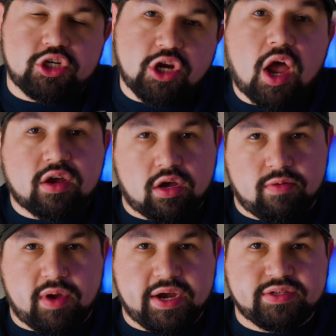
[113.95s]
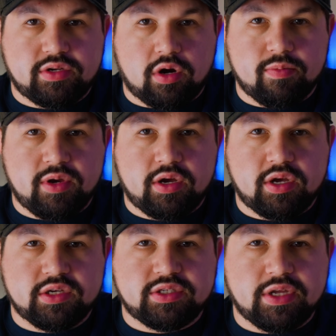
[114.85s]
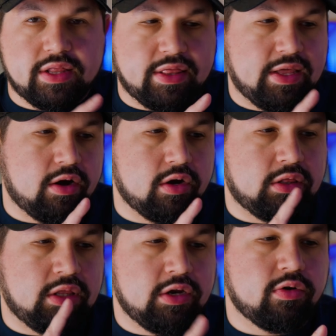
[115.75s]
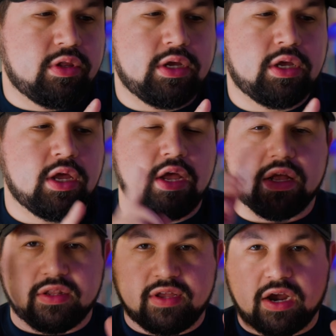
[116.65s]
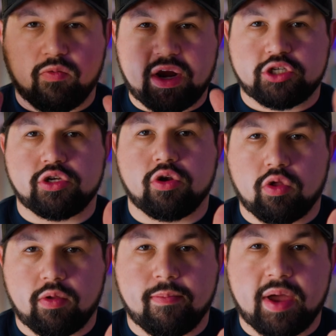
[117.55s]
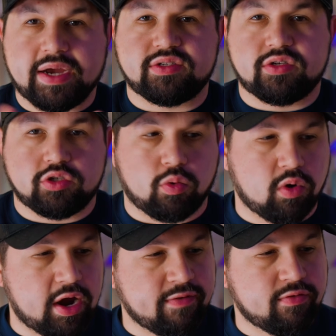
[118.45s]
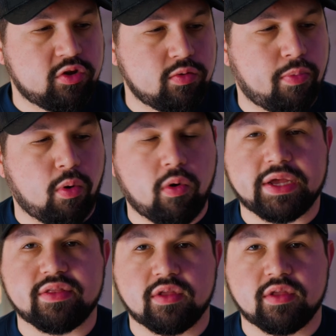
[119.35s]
shotgun mics are because they are literally directional mics. So wherever you point